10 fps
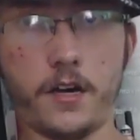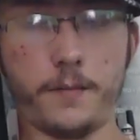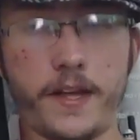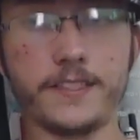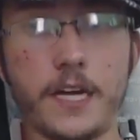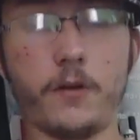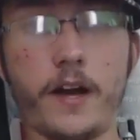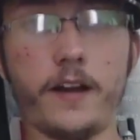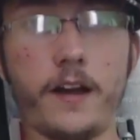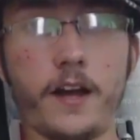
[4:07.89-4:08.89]
Um, that's
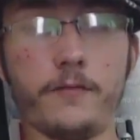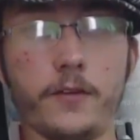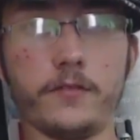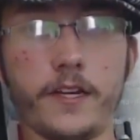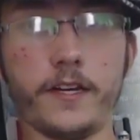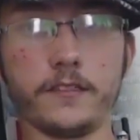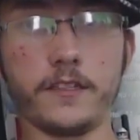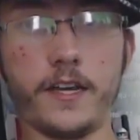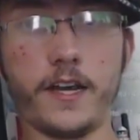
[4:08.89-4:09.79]
how I, I view things.